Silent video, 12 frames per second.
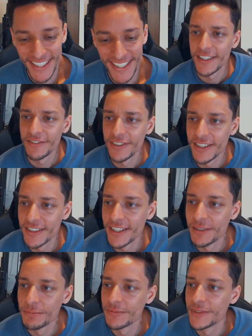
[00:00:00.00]
giving
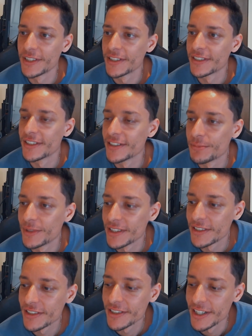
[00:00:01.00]
them just as
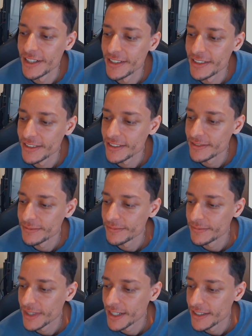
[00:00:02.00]
much credit
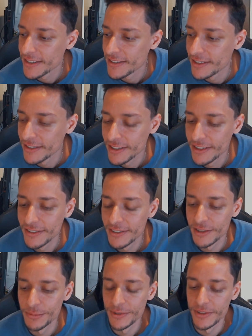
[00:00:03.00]
as the leader,
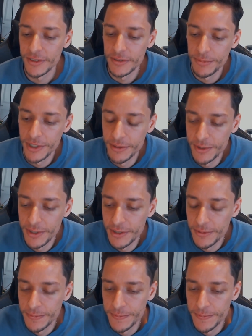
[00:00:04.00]
almost, pretty much.